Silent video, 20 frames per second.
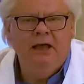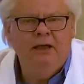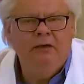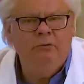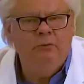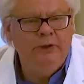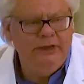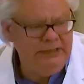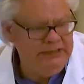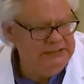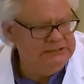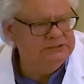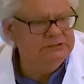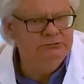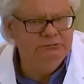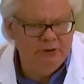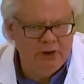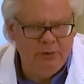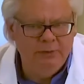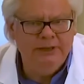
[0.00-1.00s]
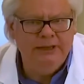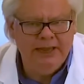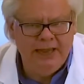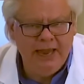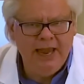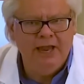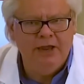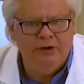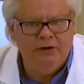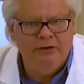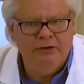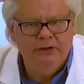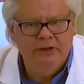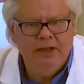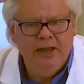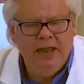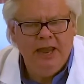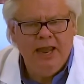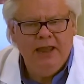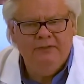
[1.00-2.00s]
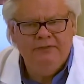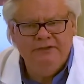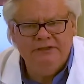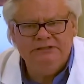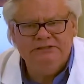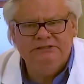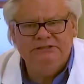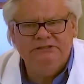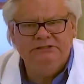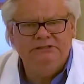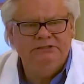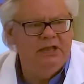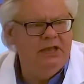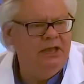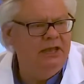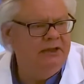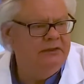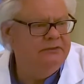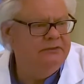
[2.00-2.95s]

when he's growing hair. And this is the